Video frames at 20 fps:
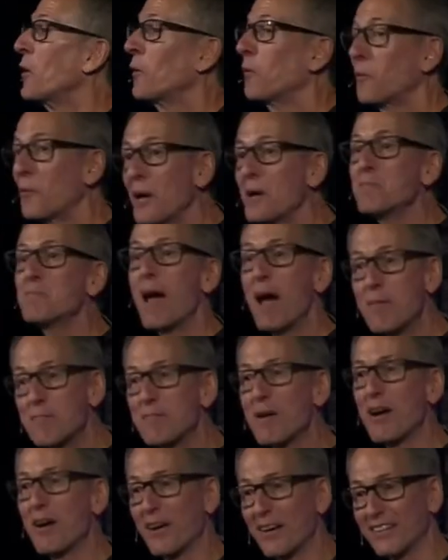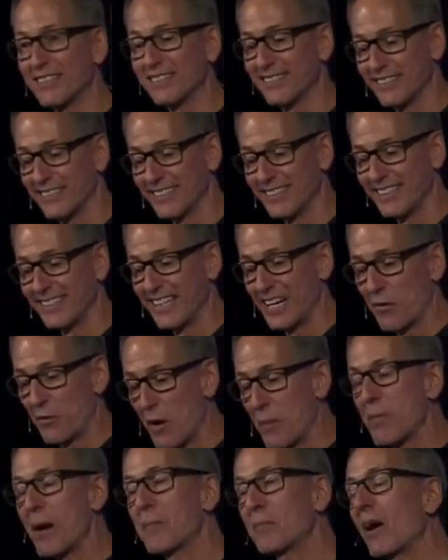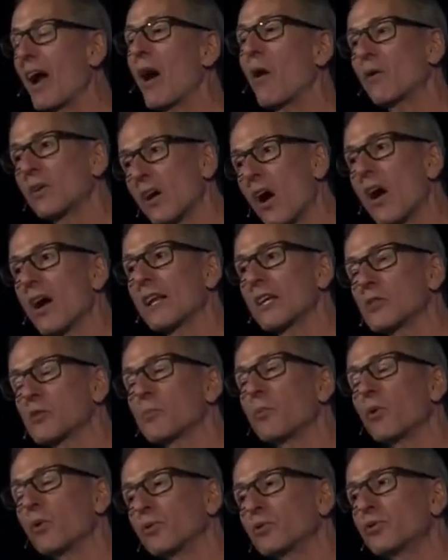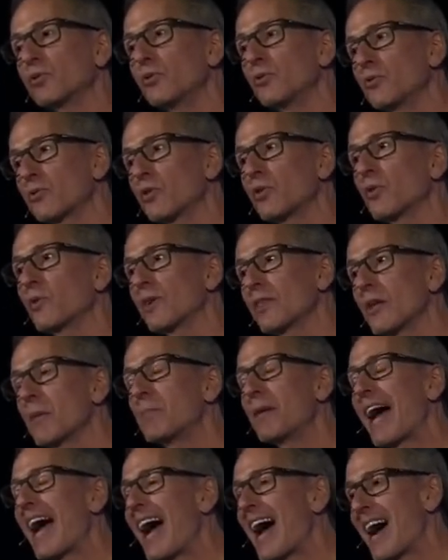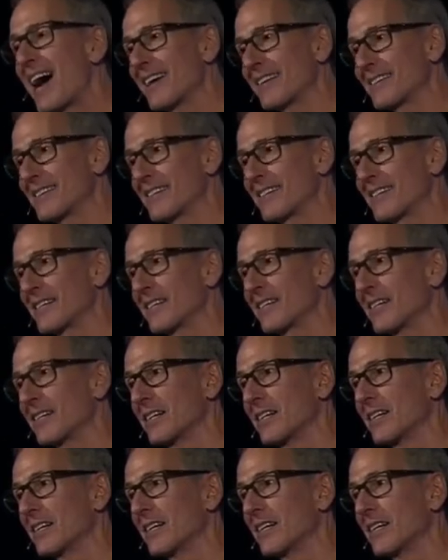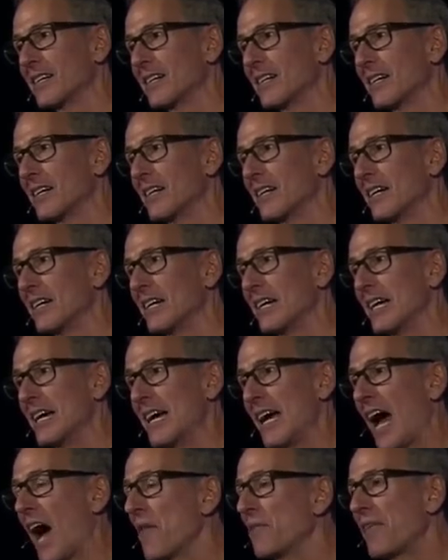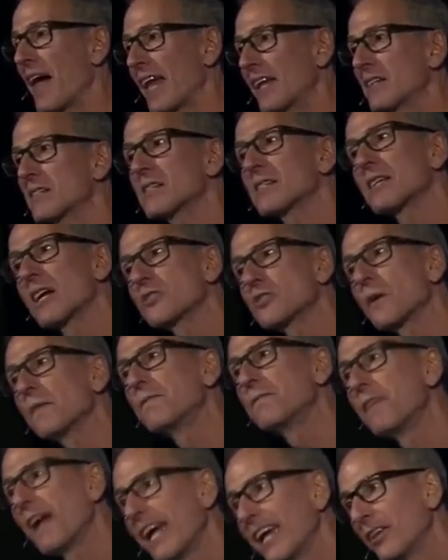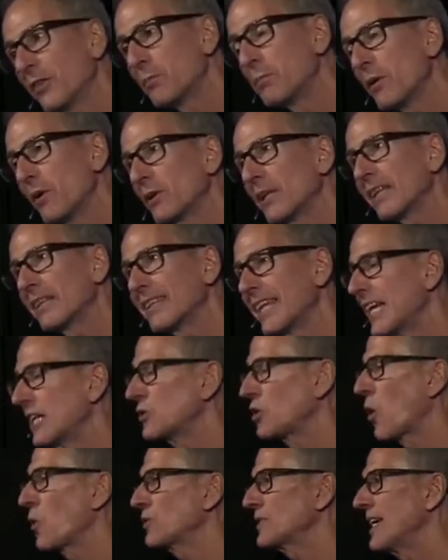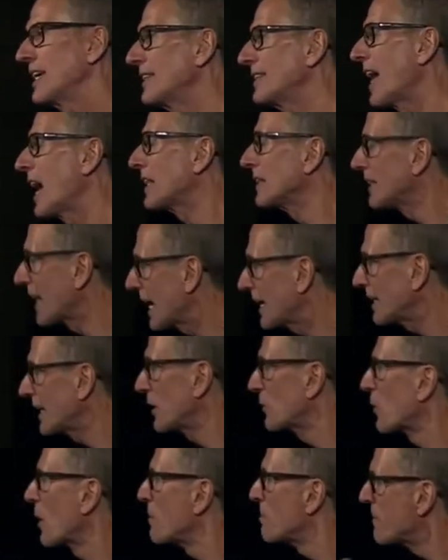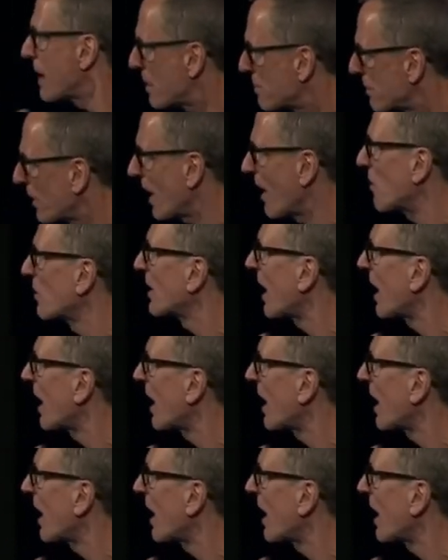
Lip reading: remember. Remember how God has pulled you through in the past. And that is such a faith-building thing. Don't take that lightly. Remember how